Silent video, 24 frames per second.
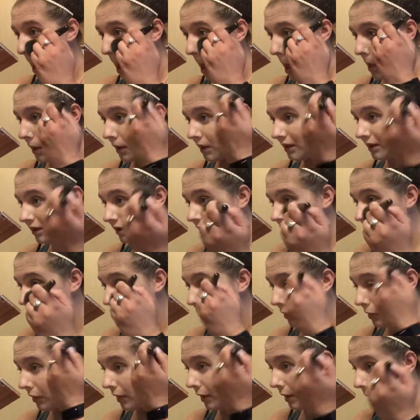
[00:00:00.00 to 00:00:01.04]
I didn't
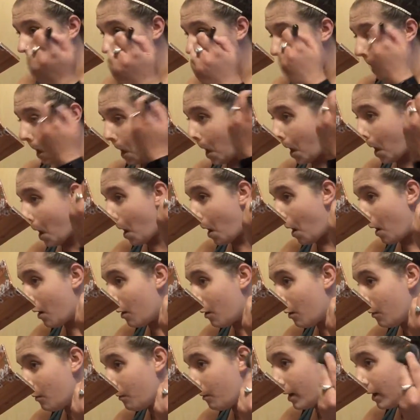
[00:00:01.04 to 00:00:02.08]
like,
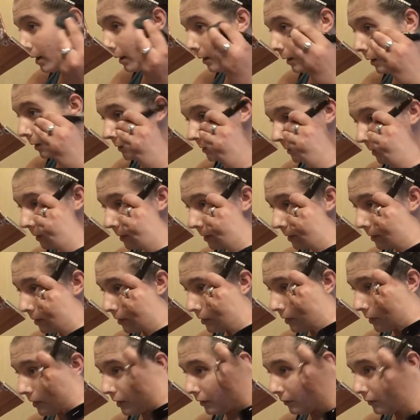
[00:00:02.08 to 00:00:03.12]
oh my gosh, I didn't
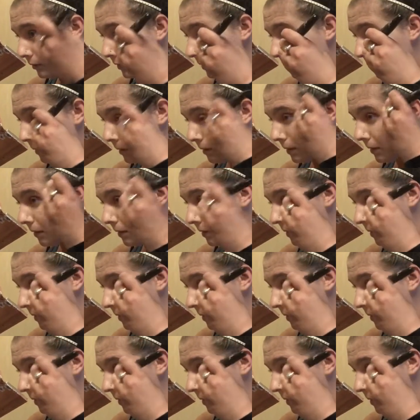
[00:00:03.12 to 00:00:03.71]
think it would.